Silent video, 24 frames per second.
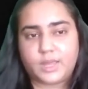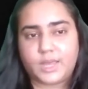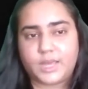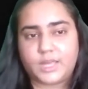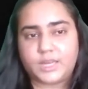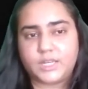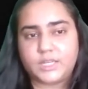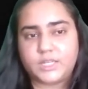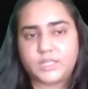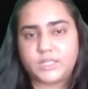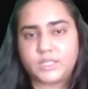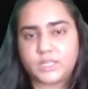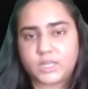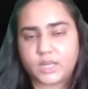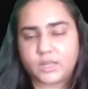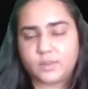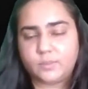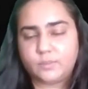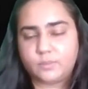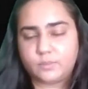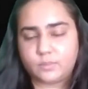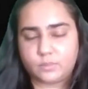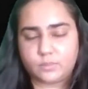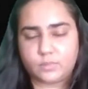And in
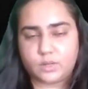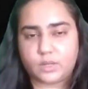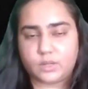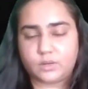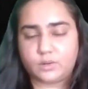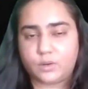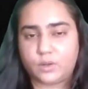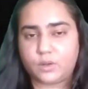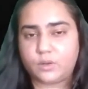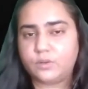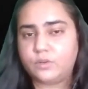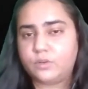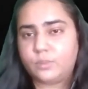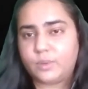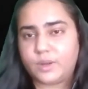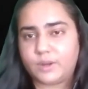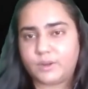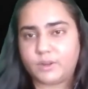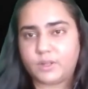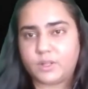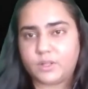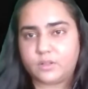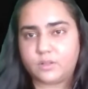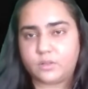time, uh,
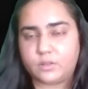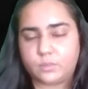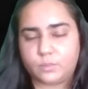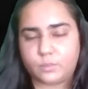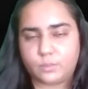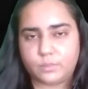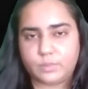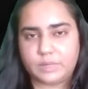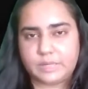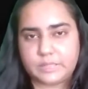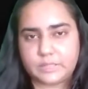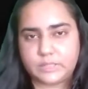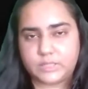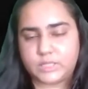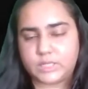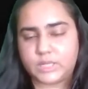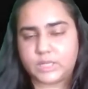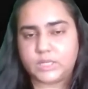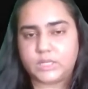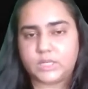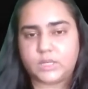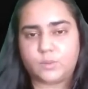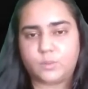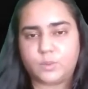non-numerical means
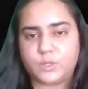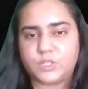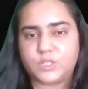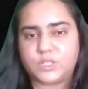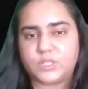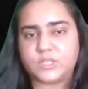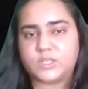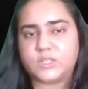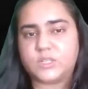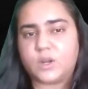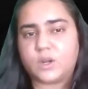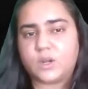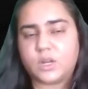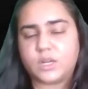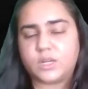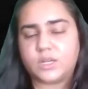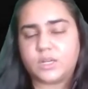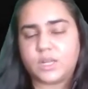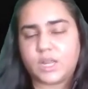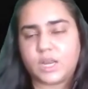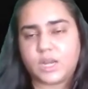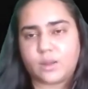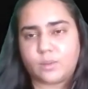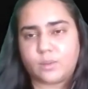data which does not
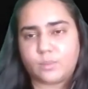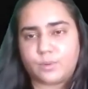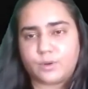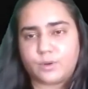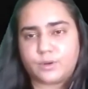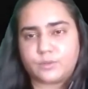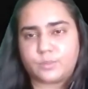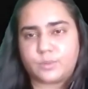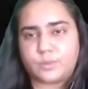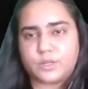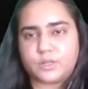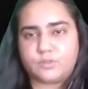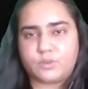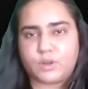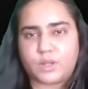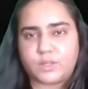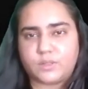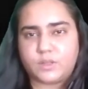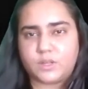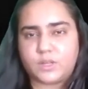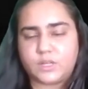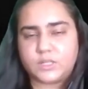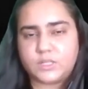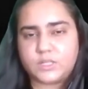contain numbers, but
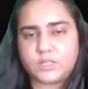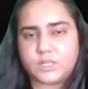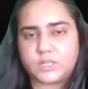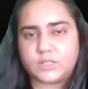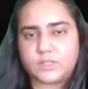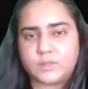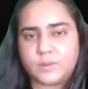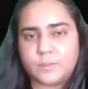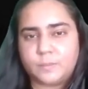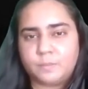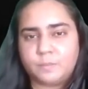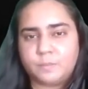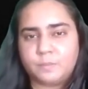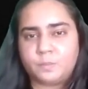rather contains